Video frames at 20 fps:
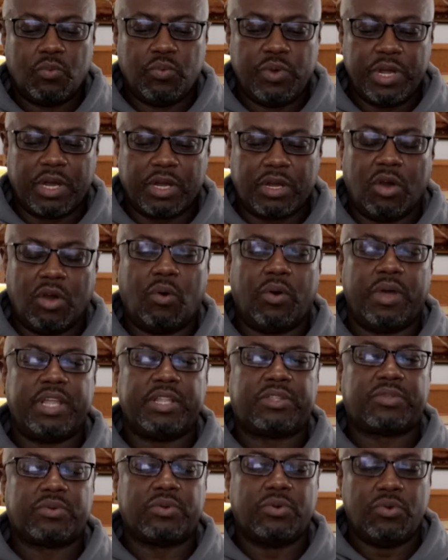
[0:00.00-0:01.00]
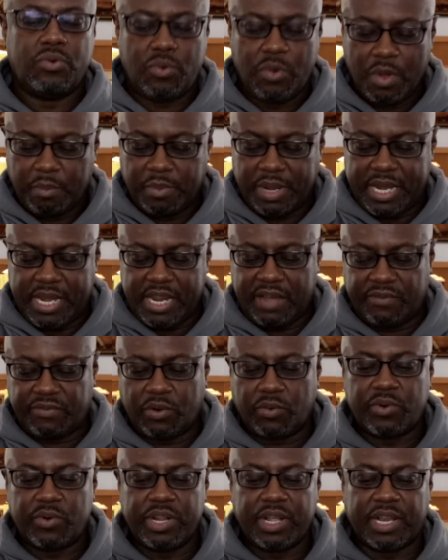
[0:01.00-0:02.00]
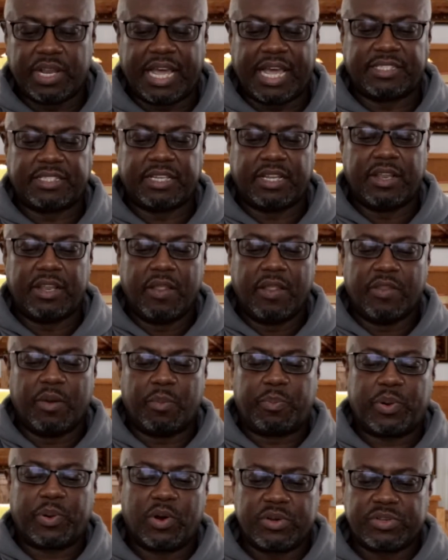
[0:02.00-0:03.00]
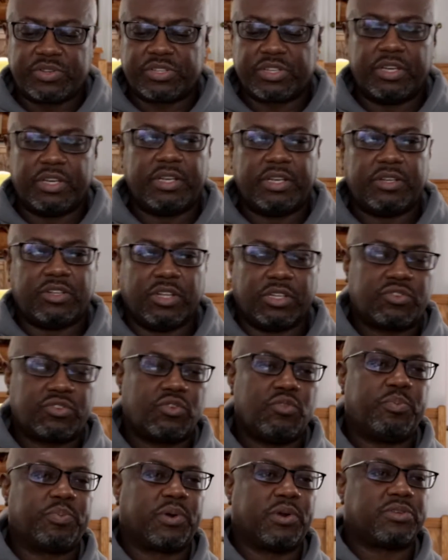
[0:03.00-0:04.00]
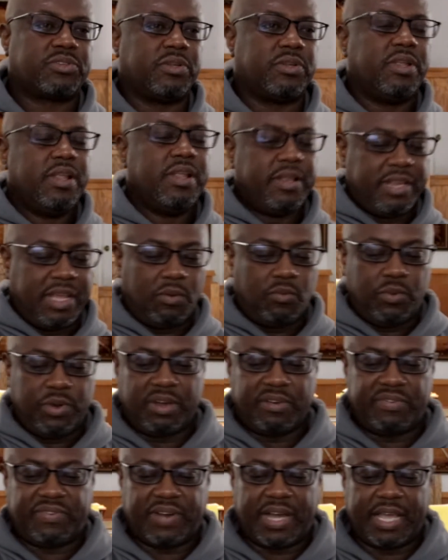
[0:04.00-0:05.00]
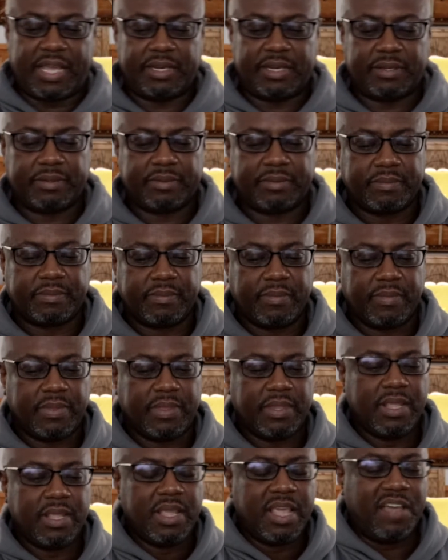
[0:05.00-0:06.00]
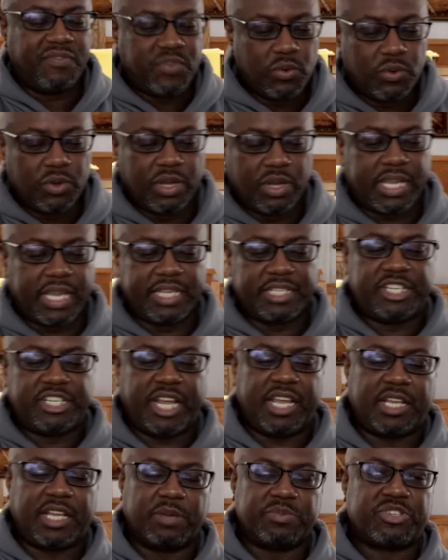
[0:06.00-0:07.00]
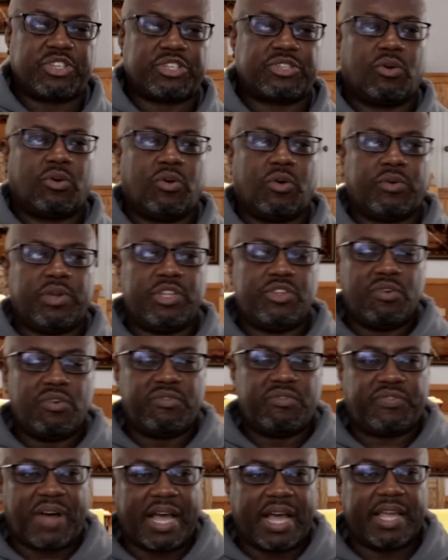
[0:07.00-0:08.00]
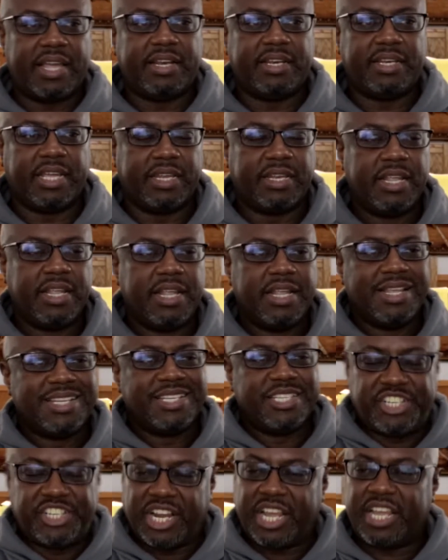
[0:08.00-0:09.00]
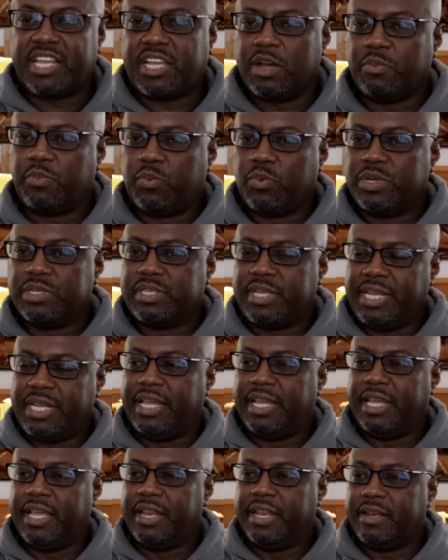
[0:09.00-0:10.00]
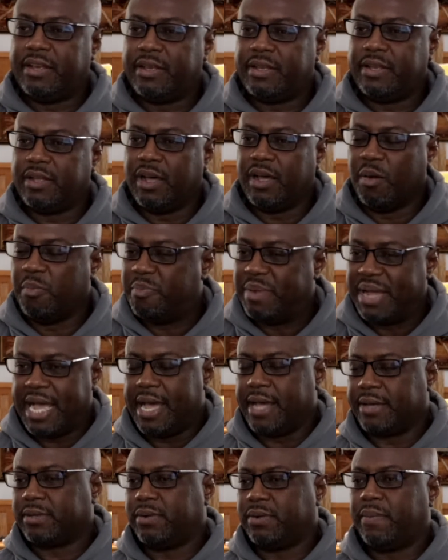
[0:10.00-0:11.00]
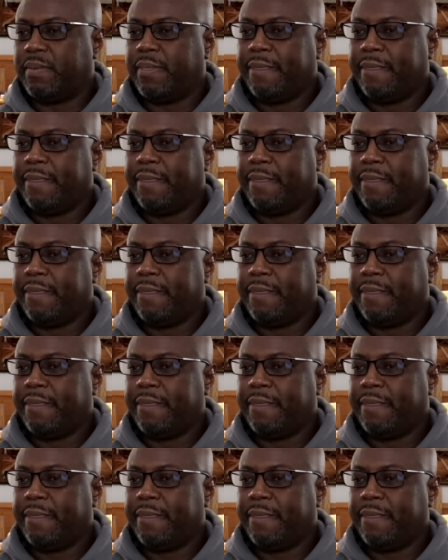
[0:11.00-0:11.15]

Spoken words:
We are going through but never realizing the person, the true person that we are fighting. If you look at Jacob's story, you'll find that Jacob was in a battle.